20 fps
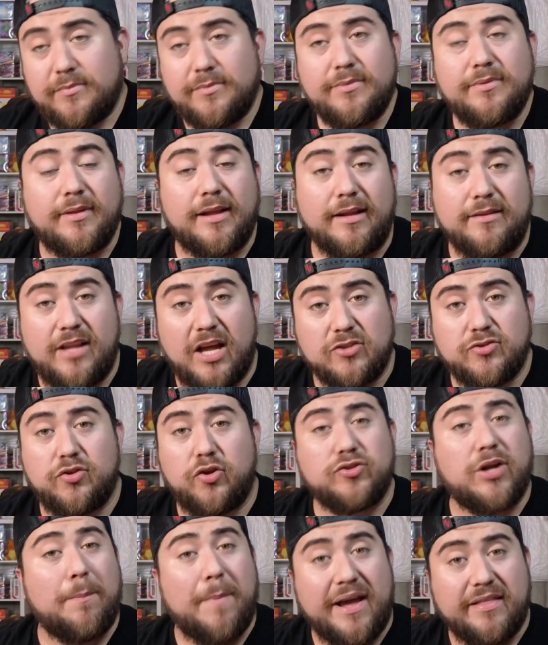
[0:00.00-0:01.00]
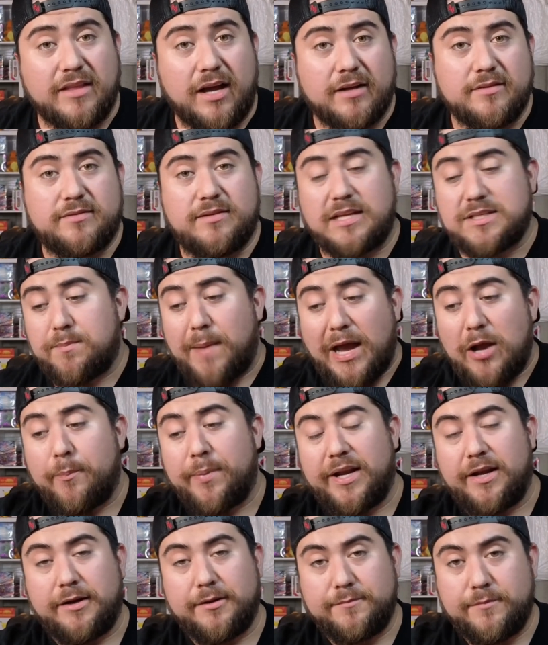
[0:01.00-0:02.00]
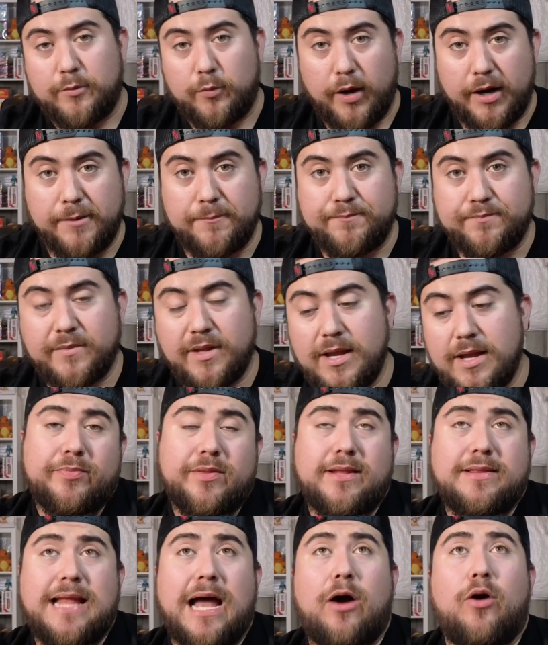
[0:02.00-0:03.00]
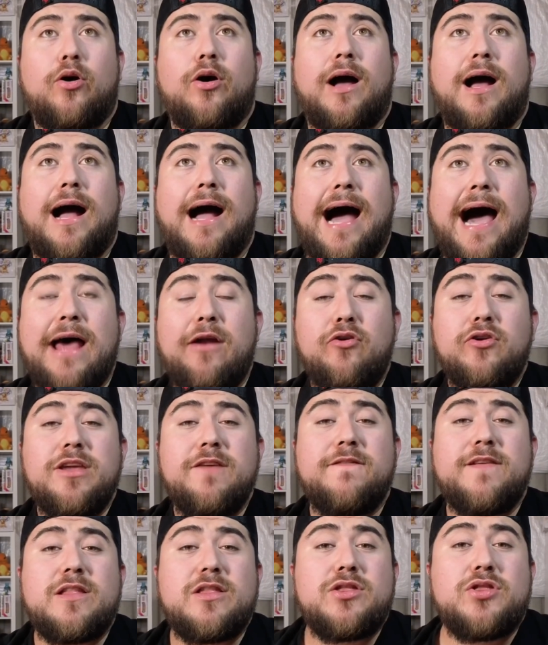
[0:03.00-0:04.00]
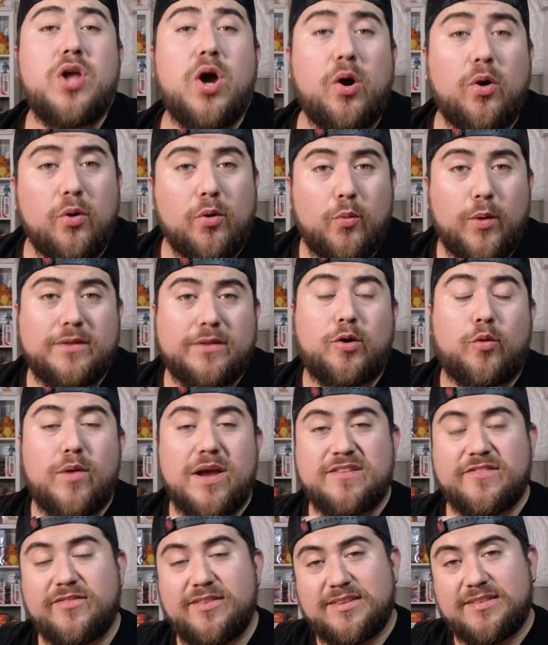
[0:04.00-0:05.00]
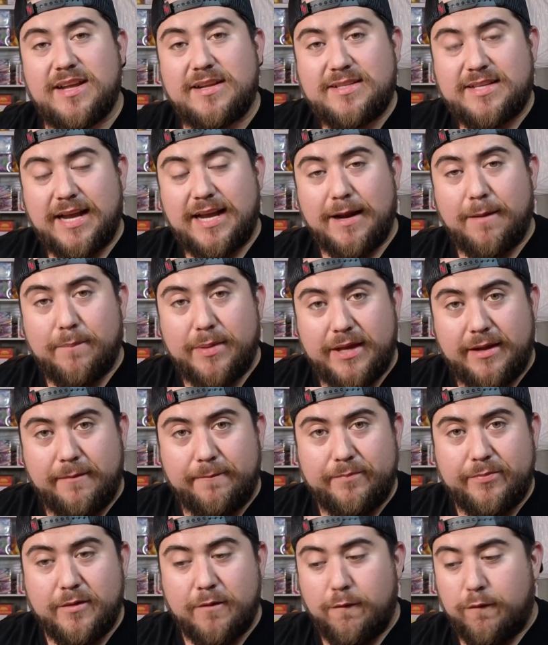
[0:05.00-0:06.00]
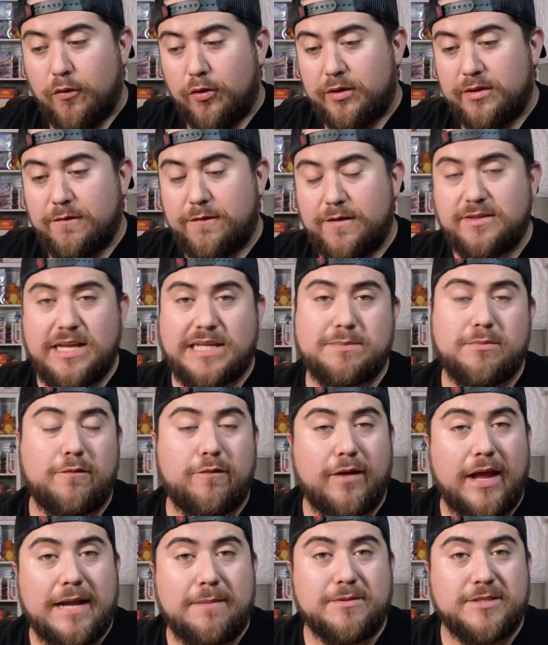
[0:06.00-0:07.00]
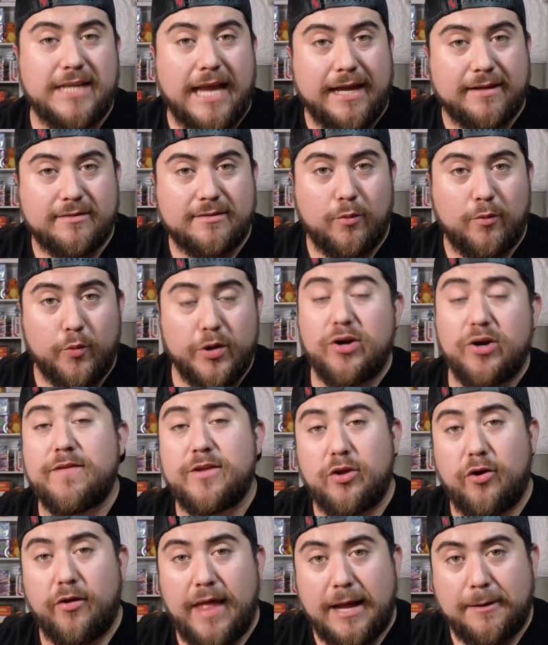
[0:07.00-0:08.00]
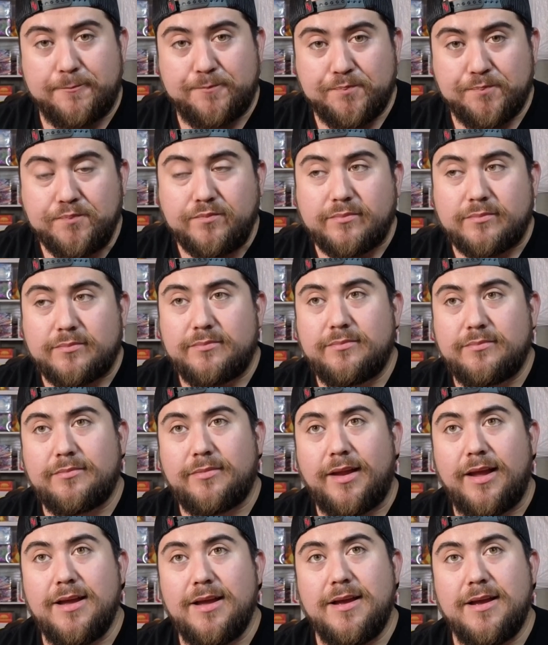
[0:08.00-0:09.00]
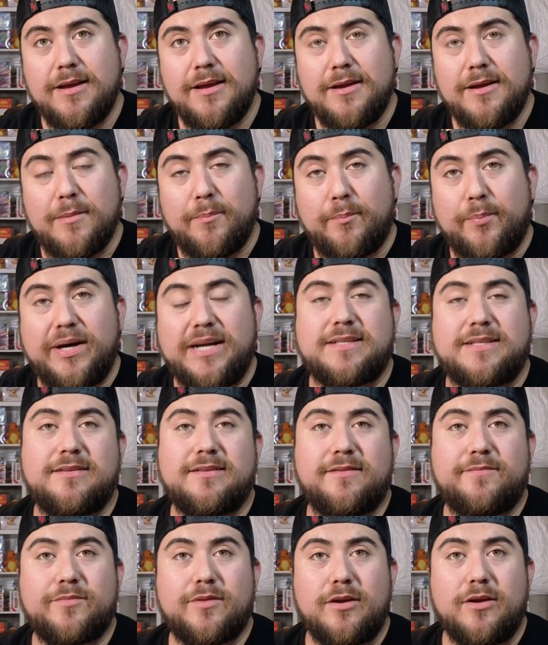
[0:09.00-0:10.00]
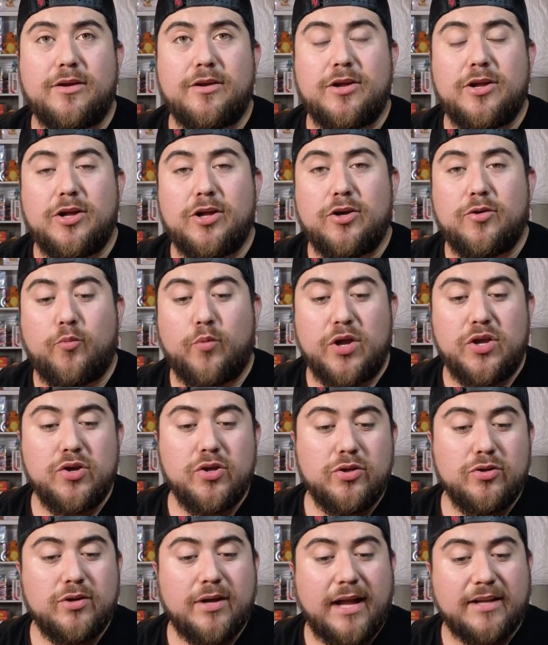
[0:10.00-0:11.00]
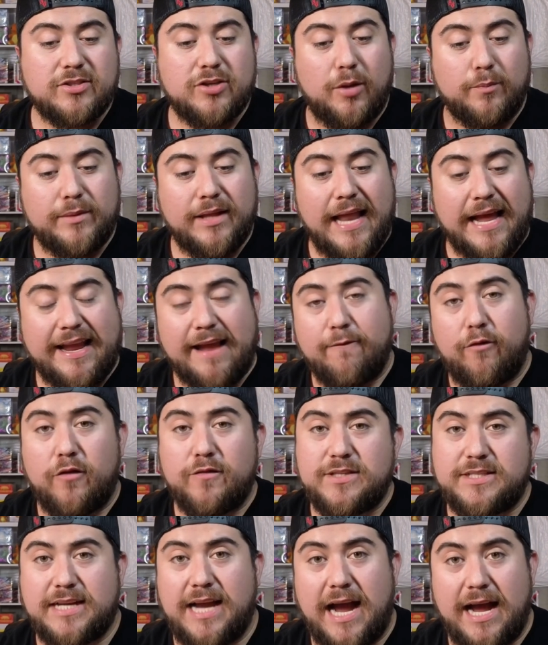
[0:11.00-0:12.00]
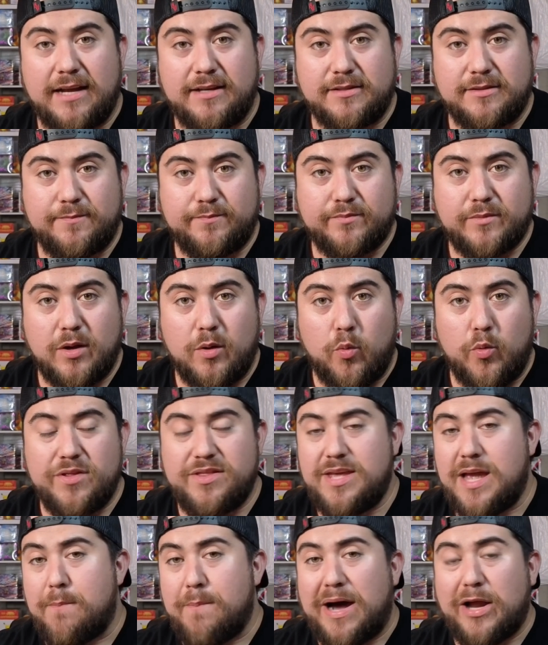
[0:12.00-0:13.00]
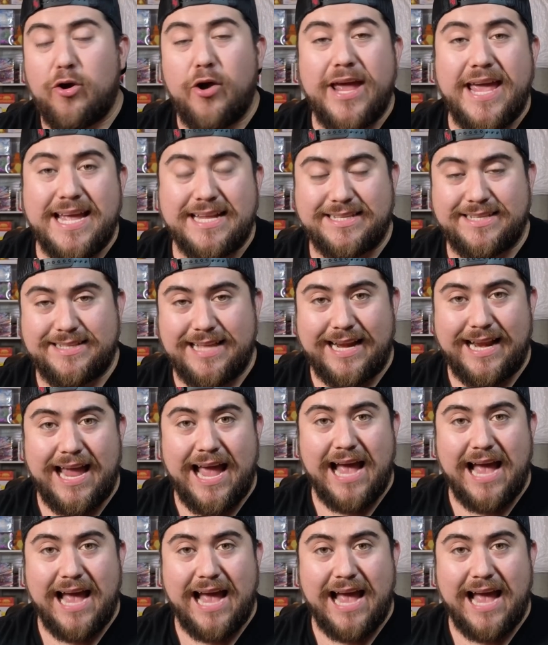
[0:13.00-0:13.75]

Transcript: Those are my thoughts. That's my opinion, right? Now, I don't even know what the rest of the set is going to be for the Phantasmal Flames yet. We don't even know that. But when you look at something like Evolving Skies, with the amount of hits that it has,